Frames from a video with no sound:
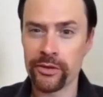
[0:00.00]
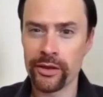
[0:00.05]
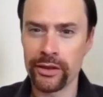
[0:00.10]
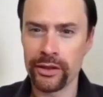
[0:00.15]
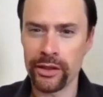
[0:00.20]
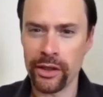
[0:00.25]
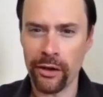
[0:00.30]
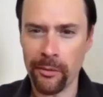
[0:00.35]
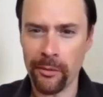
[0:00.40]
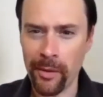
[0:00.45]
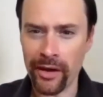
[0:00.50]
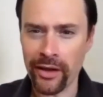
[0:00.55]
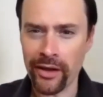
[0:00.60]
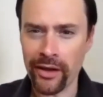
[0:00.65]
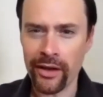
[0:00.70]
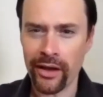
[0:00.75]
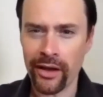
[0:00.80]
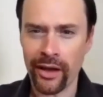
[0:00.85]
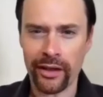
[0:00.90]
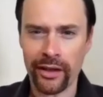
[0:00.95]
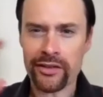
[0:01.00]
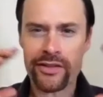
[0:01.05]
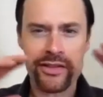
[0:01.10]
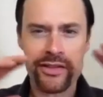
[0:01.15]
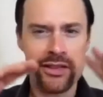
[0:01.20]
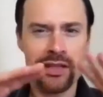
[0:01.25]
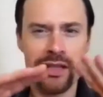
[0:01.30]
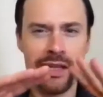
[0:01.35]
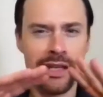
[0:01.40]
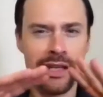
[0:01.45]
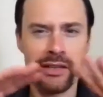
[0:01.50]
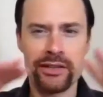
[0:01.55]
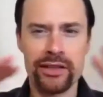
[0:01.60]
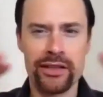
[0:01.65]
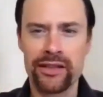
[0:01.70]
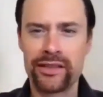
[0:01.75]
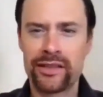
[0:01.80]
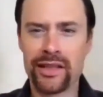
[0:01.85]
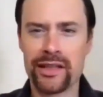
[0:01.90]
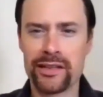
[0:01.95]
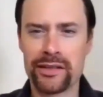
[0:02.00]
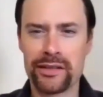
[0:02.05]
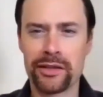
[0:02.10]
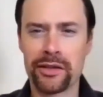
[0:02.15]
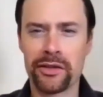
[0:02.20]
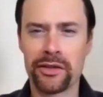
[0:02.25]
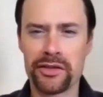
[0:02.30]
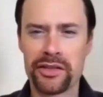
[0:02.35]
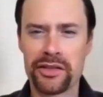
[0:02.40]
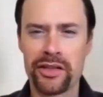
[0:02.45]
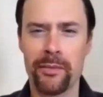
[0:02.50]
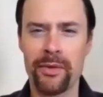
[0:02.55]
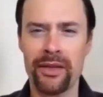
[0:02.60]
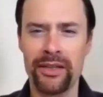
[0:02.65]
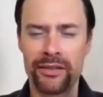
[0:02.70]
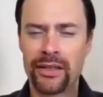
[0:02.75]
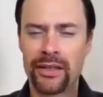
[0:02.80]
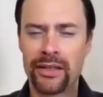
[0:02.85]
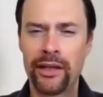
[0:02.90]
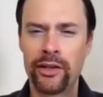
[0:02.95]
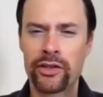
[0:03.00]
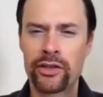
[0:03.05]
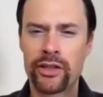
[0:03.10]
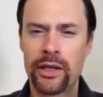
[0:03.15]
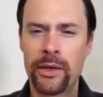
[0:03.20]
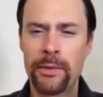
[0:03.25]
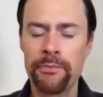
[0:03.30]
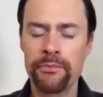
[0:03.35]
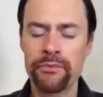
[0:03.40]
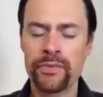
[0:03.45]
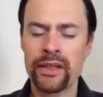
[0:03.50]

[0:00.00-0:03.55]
You know, I, I can yeah. see into the distance, I'm in nature.